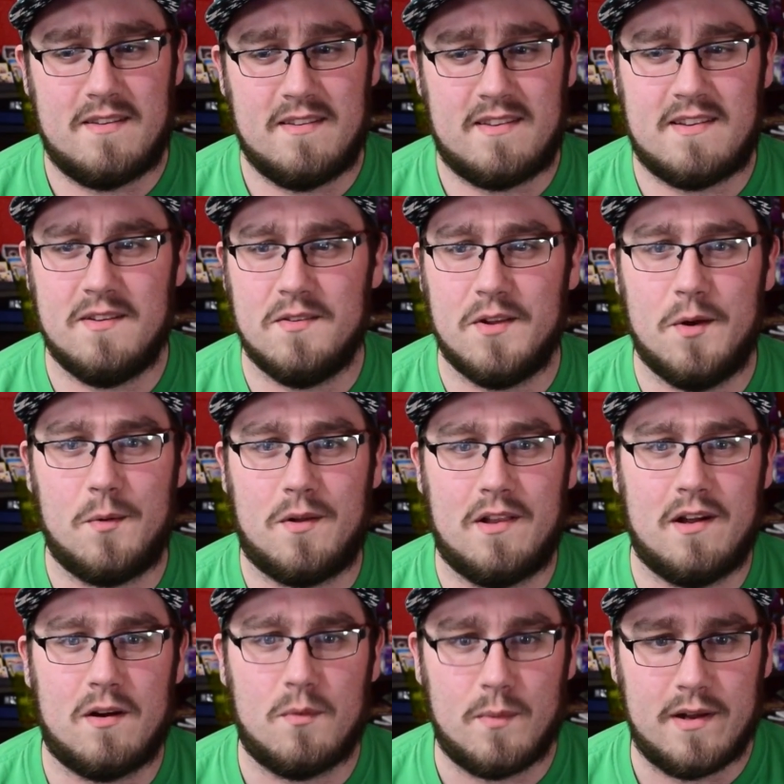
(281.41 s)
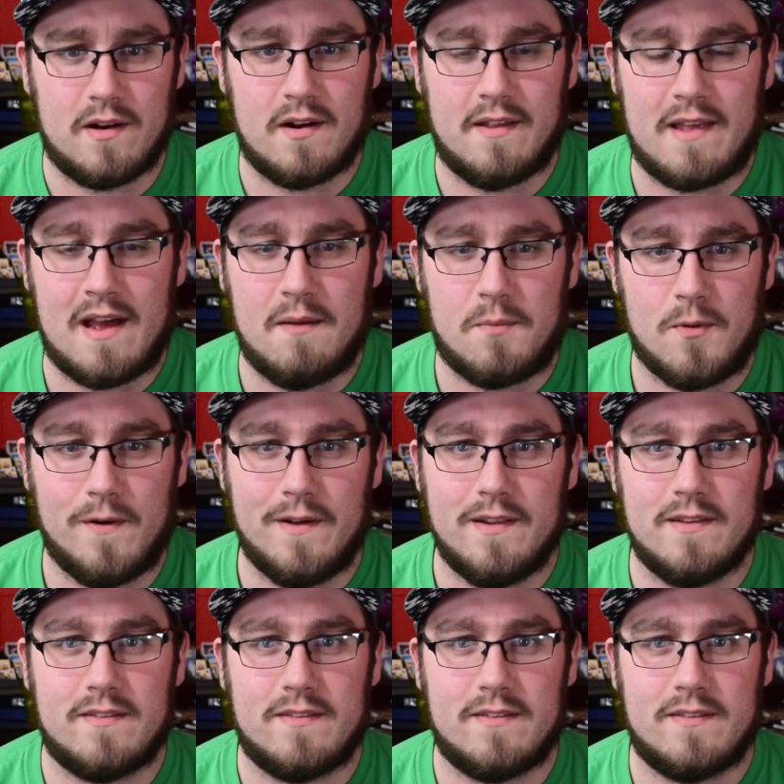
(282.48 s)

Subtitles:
still no clear winner at that point,